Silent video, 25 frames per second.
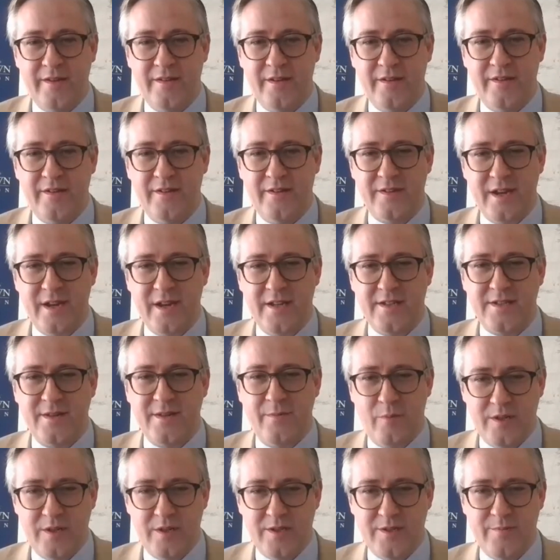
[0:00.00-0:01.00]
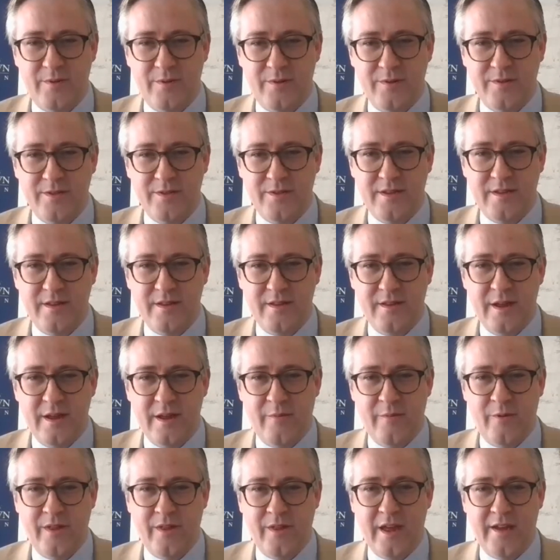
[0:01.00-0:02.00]
and to discuss the principles
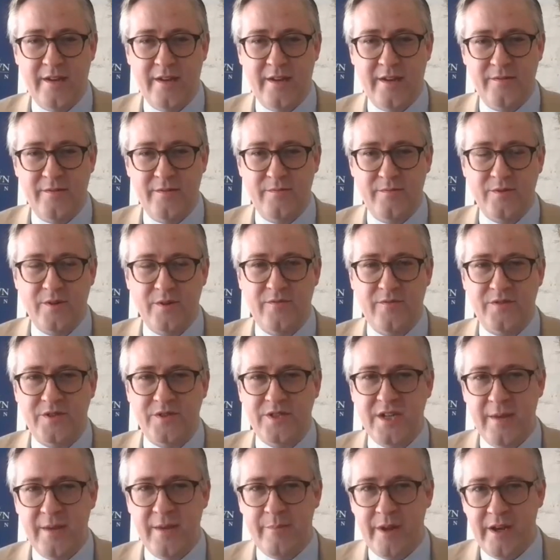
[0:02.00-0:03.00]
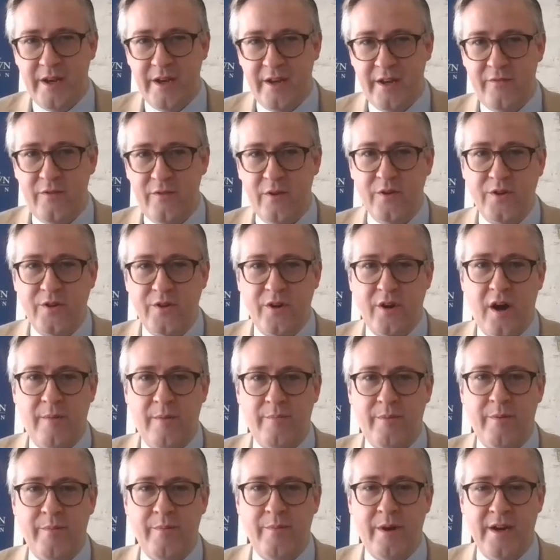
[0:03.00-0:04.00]
that will then sort of shape any
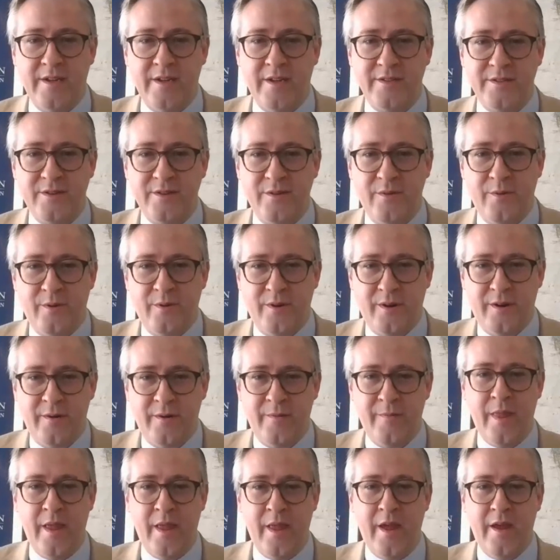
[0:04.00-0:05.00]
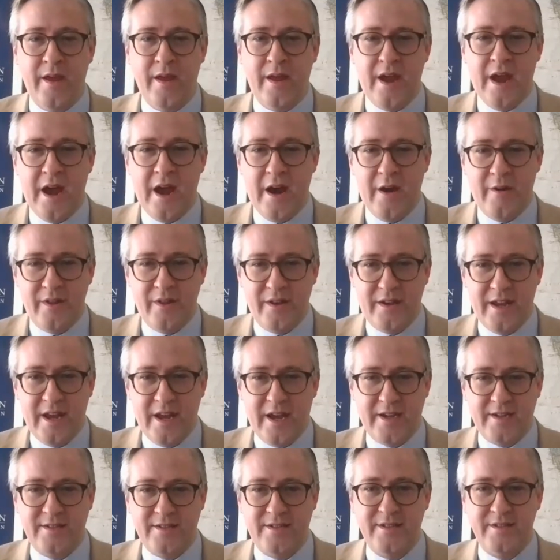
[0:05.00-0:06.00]
future compromise or
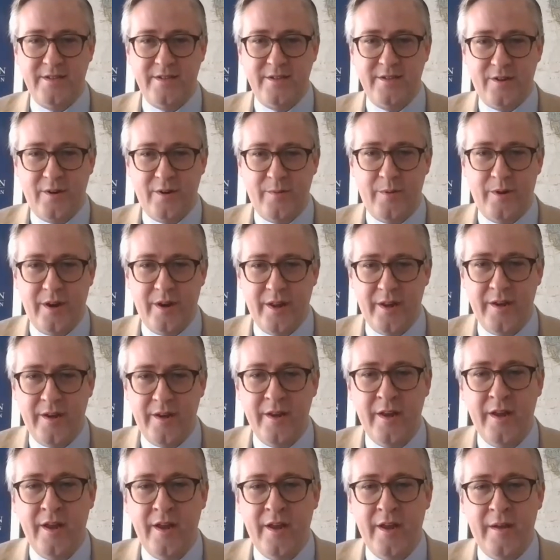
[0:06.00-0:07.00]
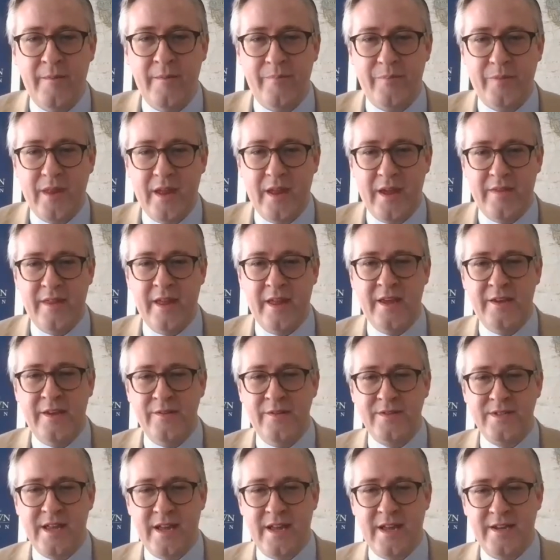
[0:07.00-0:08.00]
how the text is interpreted.
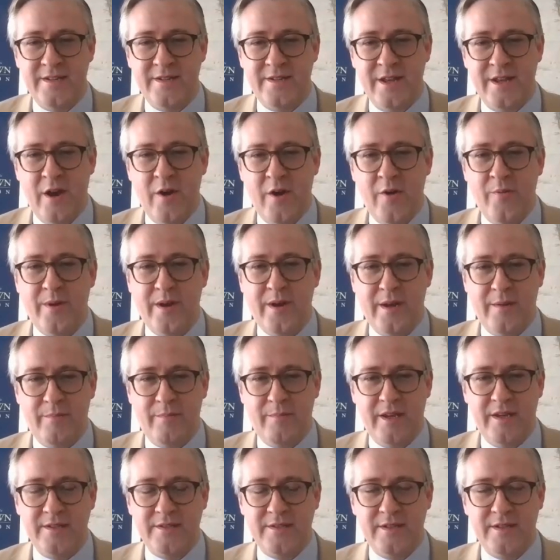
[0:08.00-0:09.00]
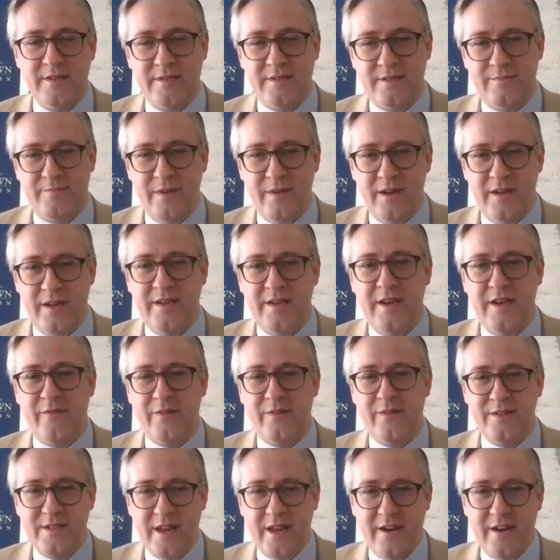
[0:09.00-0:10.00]
And they use that as the opening piece. It's
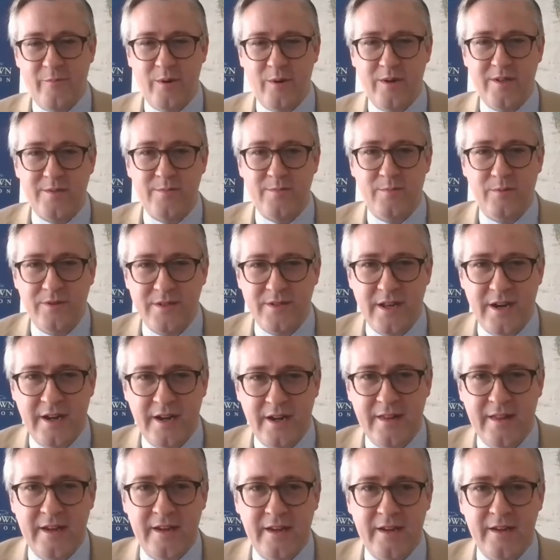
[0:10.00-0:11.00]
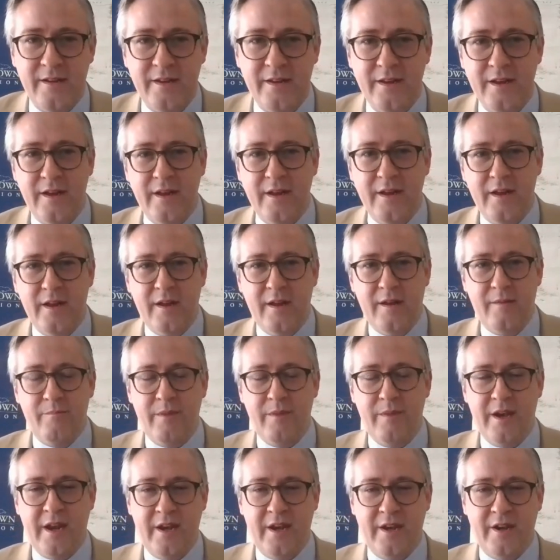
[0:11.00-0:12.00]
a different set of principles than I think
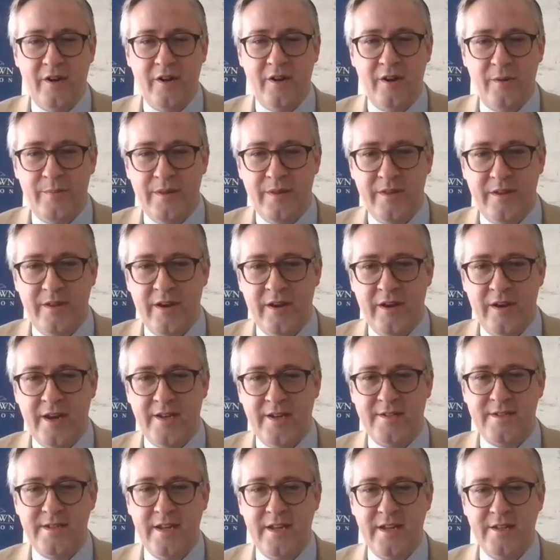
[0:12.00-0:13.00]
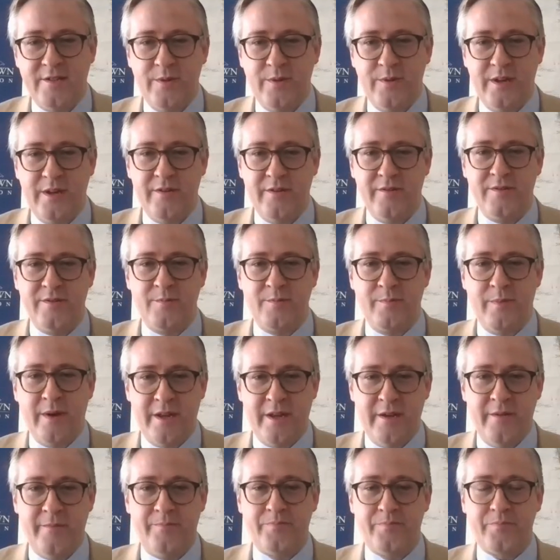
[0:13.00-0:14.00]
many in Europe and the United States would
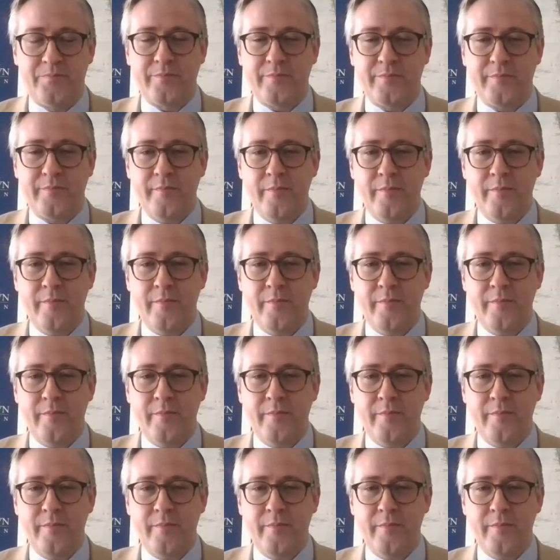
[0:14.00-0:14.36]
use, but